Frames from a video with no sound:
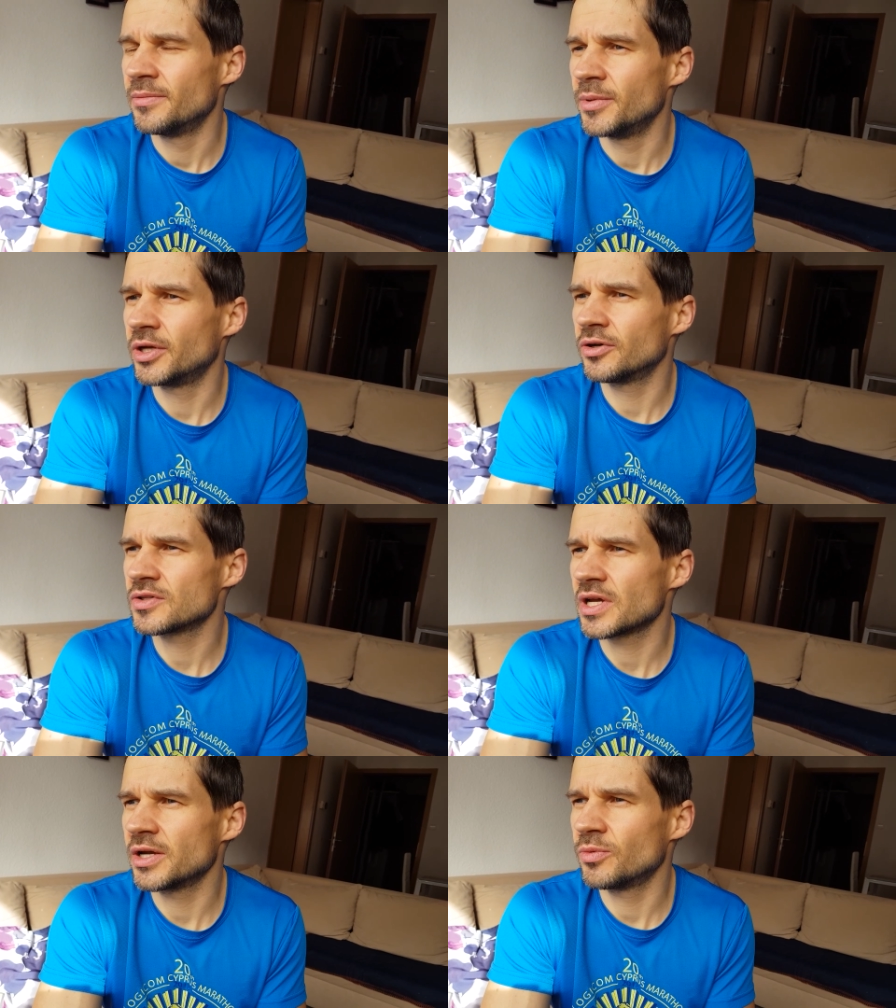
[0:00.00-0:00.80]

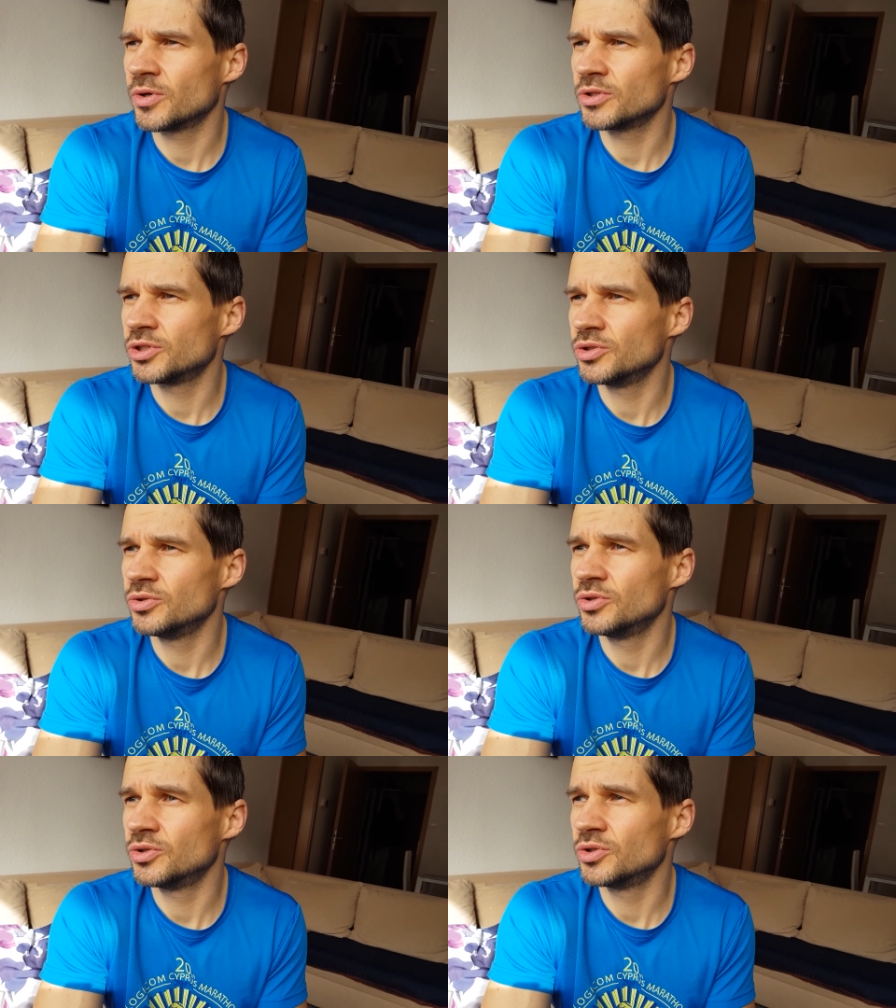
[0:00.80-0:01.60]
because I want
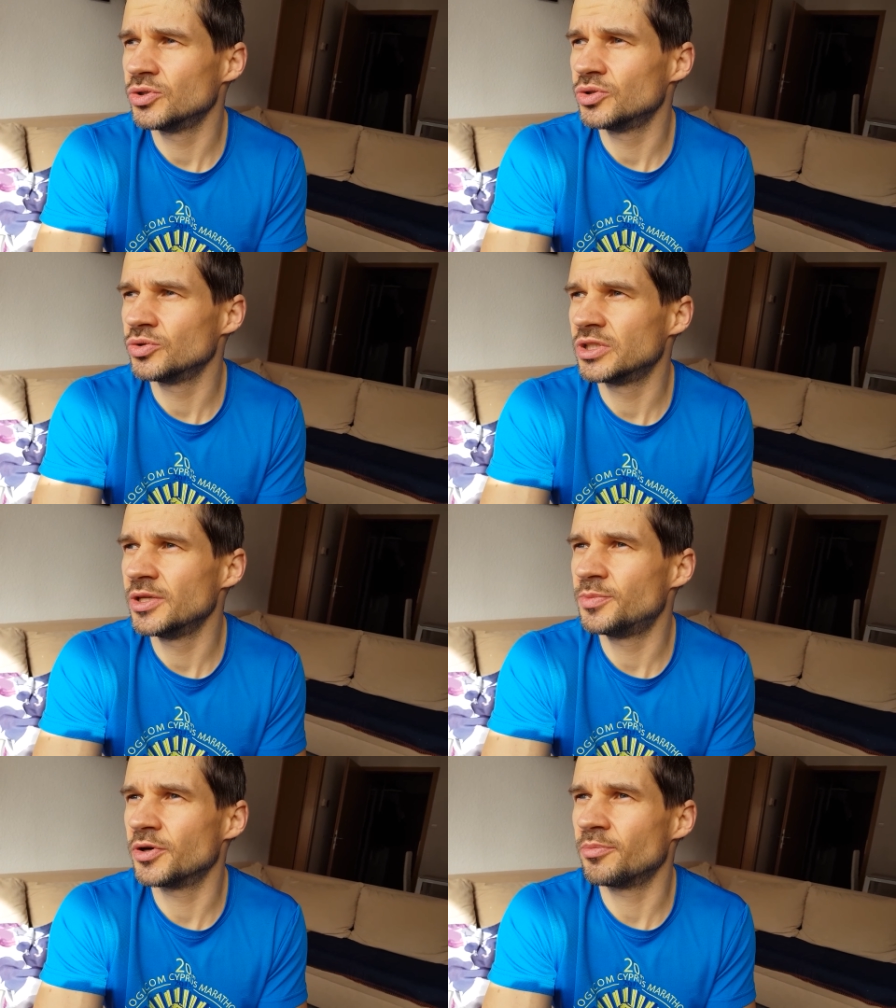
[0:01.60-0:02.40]
you to
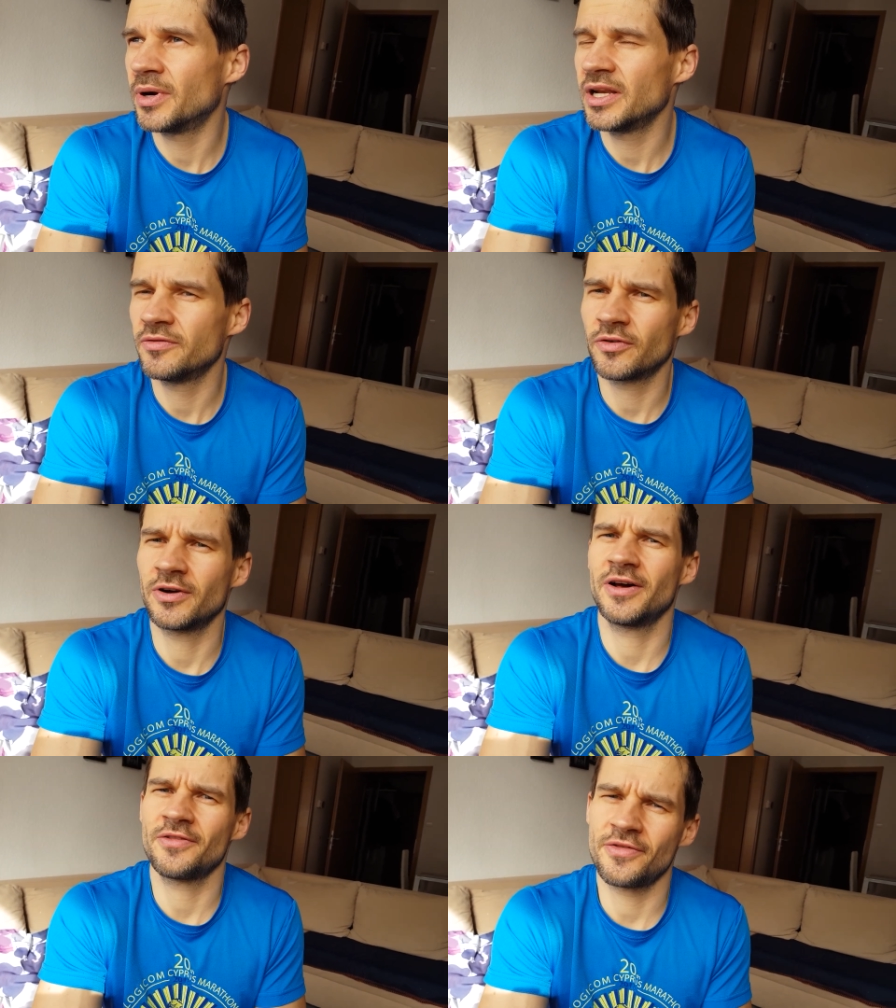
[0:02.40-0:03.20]
keep your money for
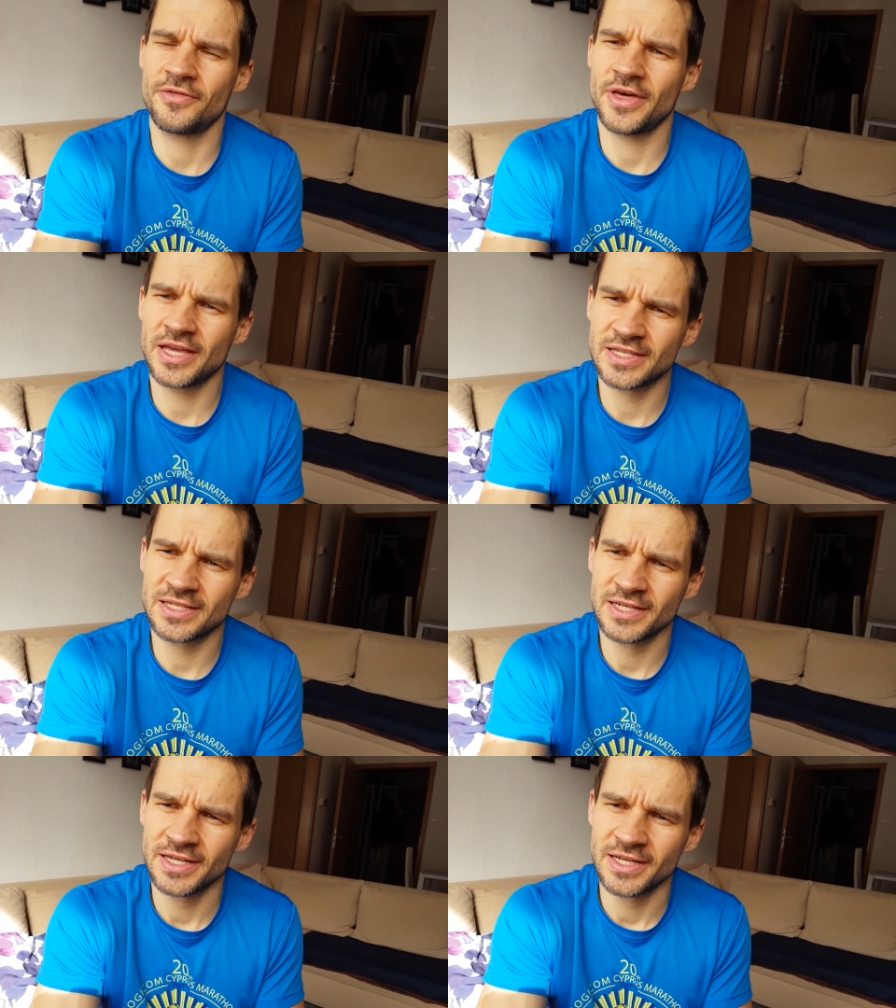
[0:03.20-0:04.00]
other
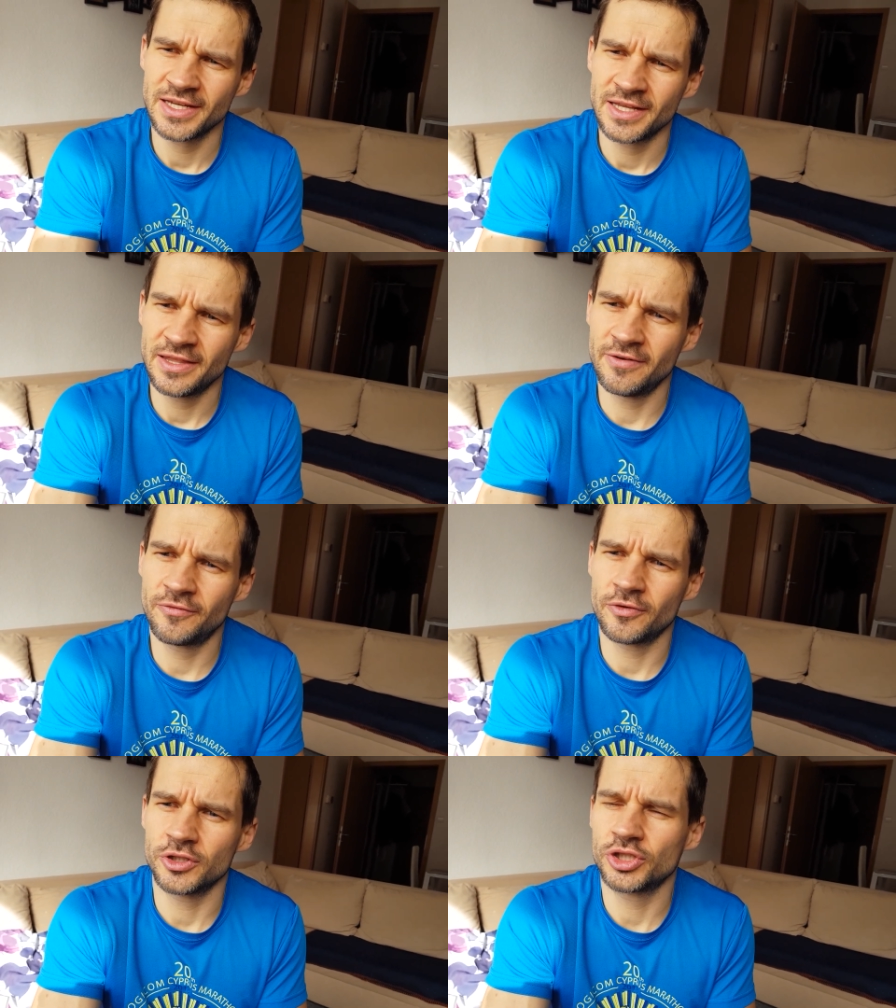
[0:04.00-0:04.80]
things than
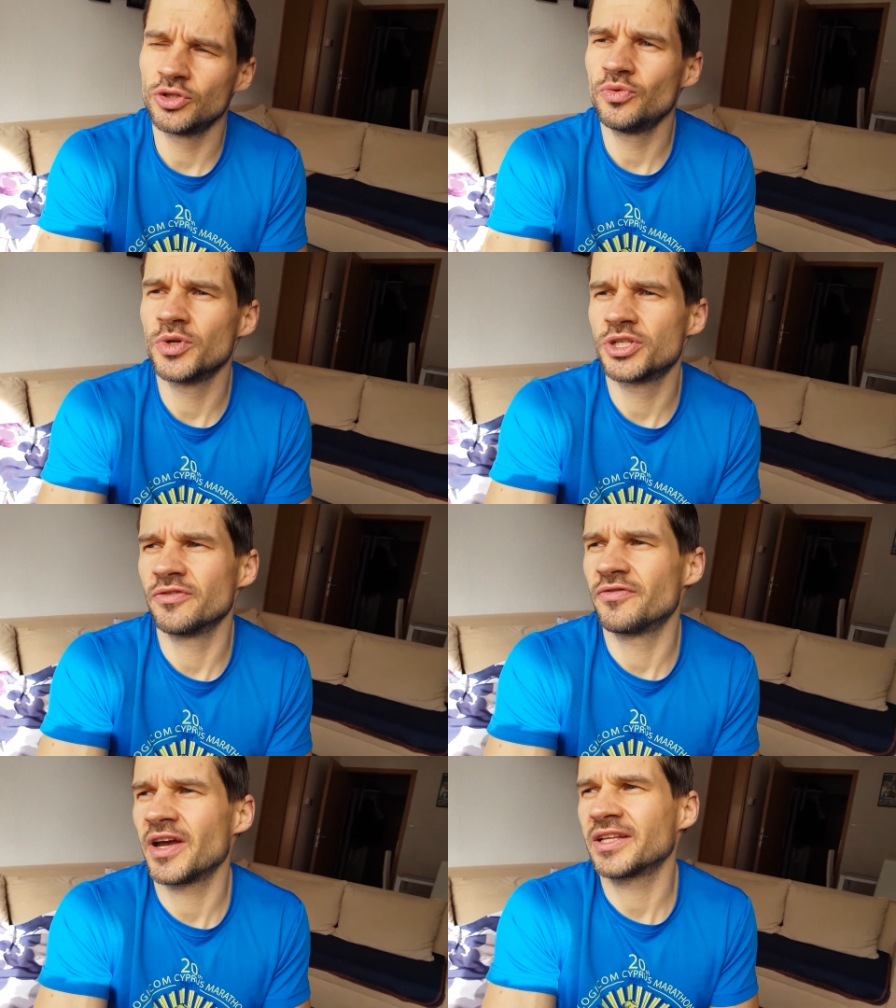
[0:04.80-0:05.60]
for a shoe which in
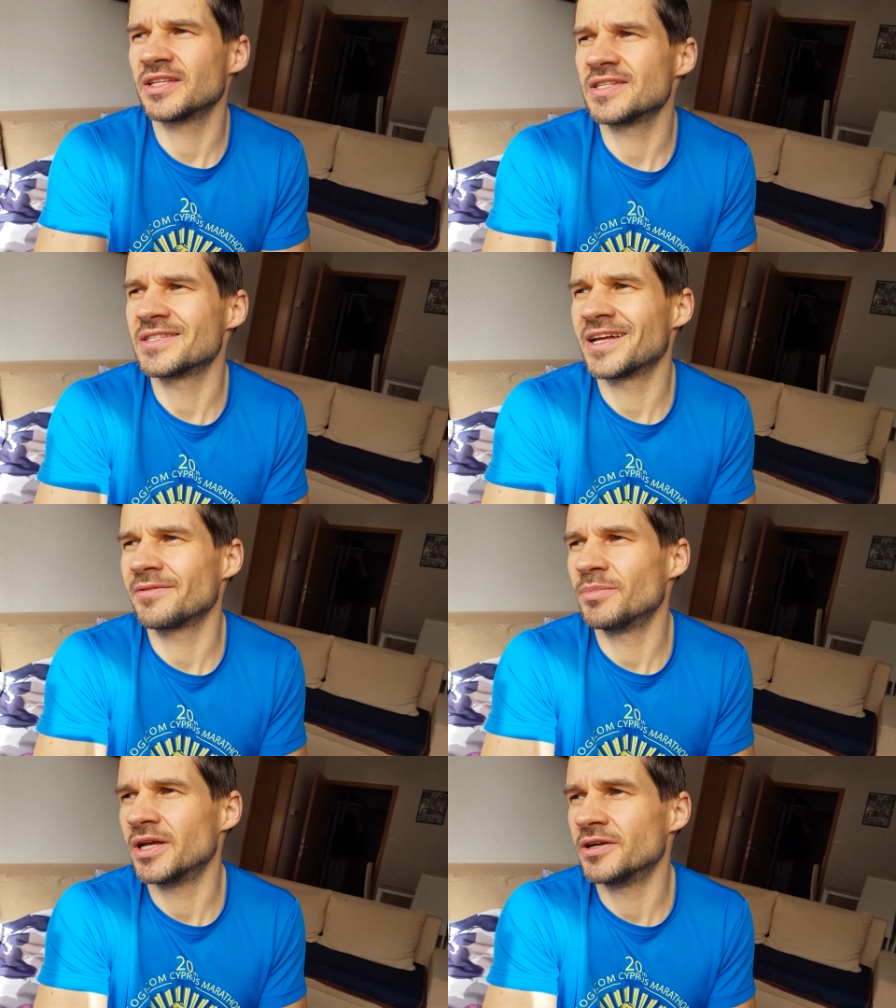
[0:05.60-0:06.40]
fact is
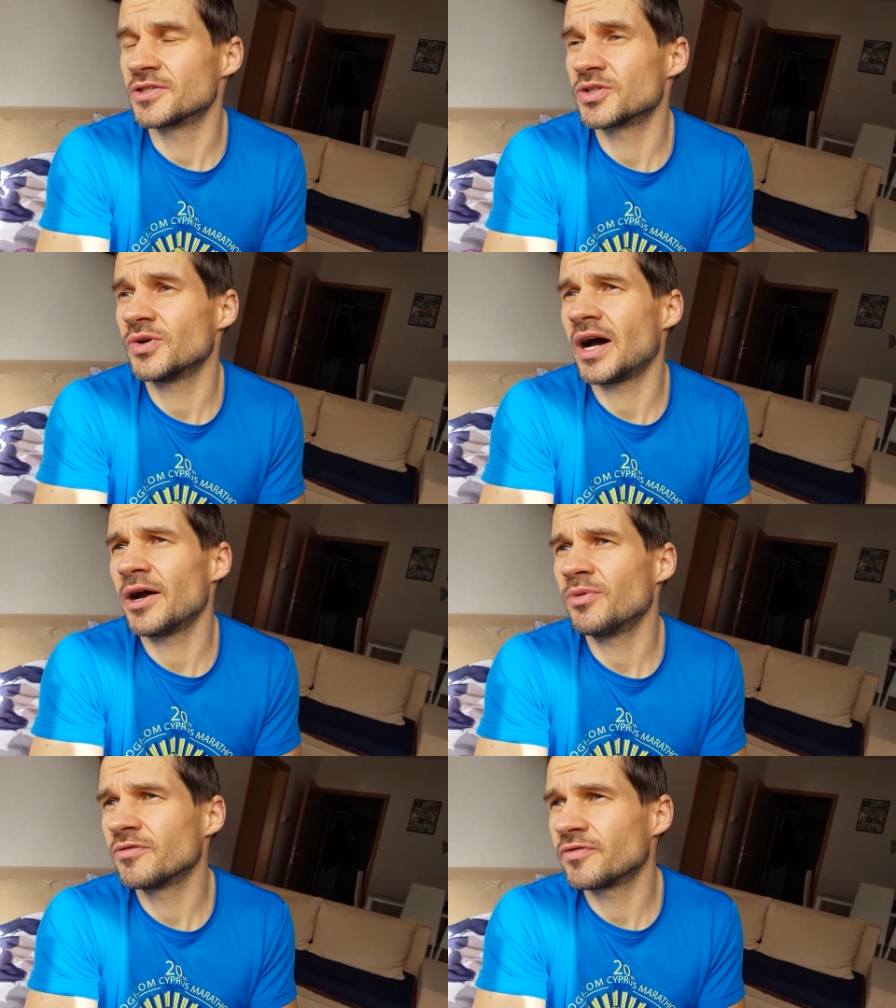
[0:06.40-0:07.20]
not better so I
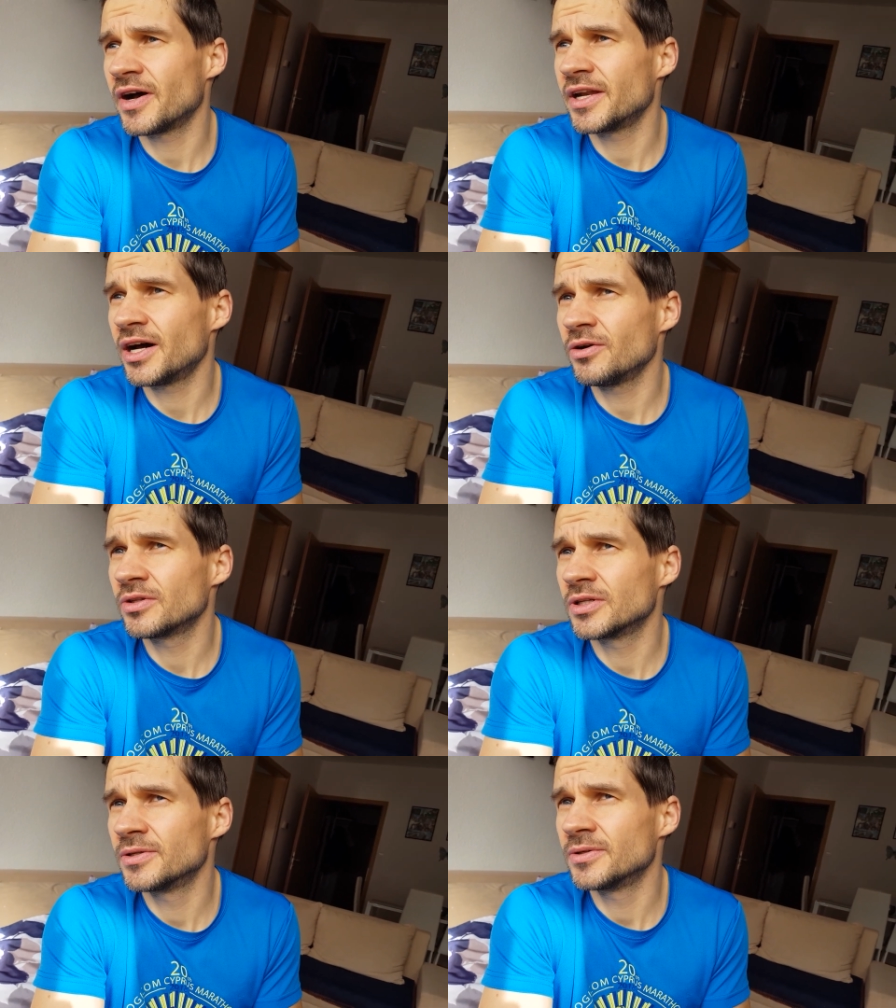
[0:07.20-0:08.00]
will find out